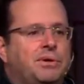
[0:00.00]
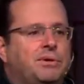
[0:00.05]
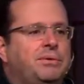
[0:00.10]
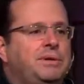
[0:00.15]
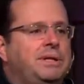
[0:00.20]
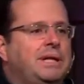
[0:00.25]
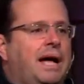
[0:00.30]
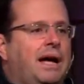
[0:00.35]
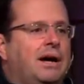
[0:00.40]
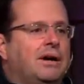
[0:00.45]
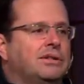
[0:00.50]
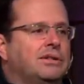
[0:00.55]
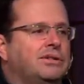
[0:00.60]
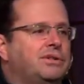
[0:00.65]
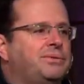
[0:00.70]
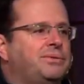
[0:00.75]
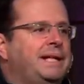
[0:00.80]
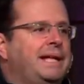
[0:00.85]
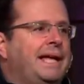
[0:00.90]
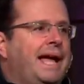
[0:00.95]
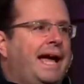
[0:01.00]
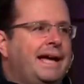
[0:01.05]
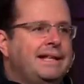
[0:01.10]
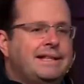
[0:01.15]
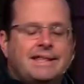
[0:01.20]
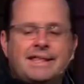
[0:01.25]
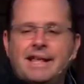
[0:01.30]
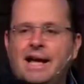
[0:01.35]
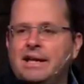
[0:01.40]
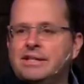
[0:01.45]
We now got
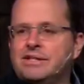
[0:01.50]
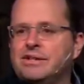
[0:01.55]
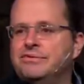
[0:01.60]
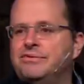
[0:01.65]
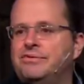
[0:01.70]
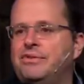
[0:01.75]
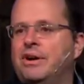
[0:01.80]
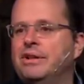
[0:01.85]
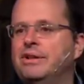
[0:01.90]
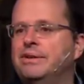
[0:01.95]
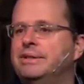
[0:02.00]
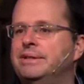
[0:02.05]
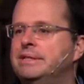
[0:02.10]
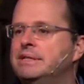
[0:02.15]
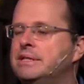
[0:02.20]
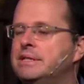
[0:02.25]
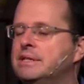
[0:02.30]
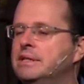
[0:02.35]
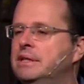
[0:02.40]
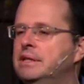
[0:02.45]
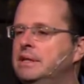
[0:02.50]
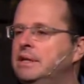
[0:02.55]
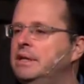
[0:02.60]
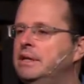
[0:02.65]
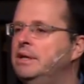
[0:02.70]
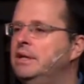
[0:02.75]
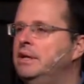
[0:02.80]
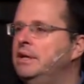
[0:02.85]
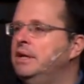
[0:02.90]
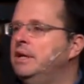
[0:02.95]
28,000 followers.
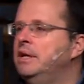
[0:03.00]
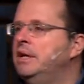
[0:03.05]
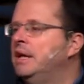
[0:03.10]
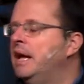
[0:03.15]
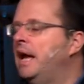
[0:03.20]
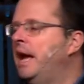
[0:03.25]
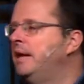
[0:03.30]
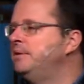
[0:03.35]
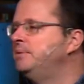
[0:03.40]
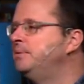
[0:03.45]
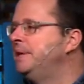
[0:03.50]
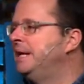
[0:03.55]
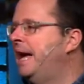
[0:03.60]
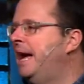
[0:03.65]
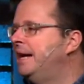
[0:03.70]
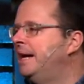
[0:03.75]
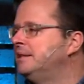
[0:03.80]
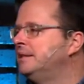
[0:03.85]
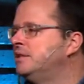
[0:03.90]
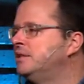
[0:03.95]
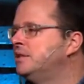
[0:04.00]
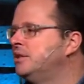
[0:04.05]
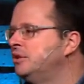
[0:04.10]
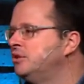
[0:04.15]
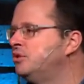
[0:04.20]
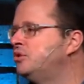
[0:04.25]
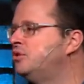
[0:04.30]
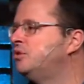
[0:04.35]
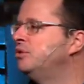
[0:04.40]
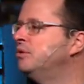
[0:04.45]
And we had
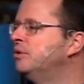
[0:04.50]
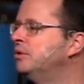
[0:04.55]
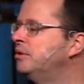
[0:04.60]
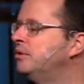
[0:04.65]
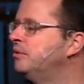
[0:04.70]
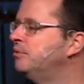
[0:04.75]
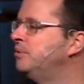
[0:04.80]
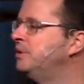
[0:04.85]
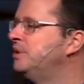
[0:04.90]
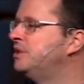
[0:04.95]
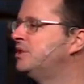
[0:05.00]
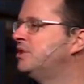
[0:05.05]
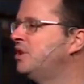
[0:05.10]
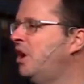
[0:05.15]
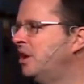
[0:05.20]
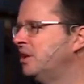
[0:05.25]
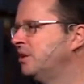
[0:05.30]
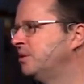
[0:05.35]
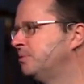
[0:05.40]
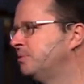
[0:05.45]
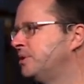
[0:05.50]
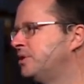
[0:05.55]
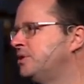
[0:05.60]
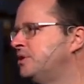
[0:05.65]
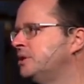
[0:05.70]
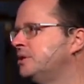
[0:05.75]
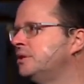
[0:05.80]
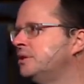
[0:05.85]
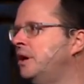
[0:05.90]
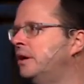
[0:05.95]
we started with
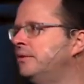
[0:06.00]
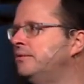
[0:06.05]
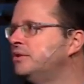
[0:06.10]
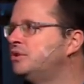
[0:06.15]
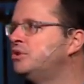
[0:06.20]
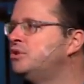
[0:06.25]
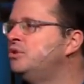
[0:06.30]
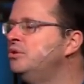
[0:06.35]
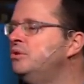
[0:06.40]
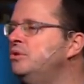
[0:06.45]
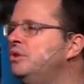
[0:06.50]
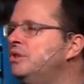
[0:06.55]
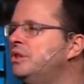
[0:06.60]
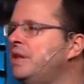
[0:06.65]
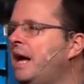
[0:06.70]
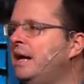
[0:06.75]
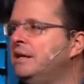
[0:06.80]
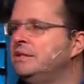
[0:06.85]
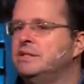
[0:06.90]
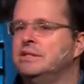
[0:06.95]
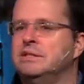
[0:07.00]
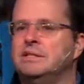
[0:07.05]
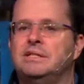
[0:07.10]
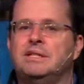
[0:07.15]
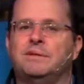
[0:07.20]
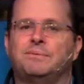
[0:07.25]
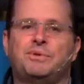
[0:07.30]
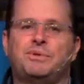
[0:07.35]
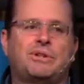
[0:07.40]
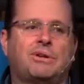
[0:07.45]
just over 2,000
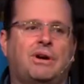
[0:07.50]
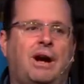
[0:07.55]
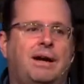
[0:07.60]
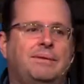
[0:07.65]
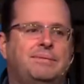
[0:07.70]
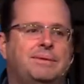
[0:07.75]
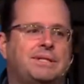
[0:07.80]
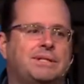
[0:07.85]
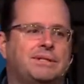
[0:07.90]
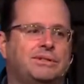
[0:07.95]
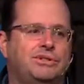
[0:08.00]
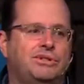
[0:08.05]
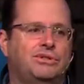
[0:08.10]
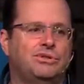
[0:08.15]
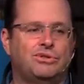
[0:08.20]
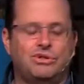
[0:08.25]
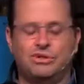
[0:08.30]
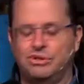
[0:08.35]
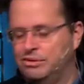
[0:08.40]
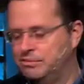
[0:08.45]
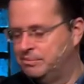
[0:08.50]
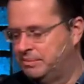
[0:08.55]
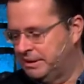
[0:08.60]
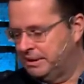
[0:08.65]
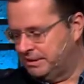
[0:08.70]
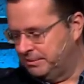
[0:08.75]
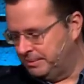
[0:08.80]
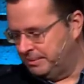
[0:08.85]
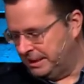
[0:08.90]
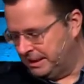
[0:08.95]
subscribers on YouTube at the
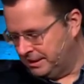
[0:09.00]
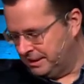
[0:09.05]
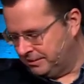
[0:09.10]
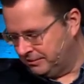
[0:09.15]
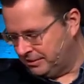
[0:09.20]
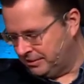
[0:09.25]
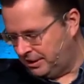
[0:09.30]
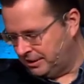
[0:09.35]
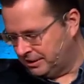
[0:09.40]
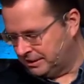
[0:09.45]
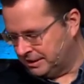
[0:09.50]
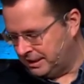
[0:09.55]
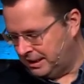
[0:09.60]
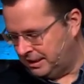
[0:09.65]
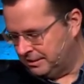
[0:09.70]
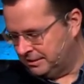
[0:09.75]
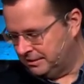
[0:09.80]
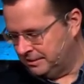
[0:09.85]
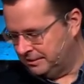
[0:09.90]
beginning of lockdown.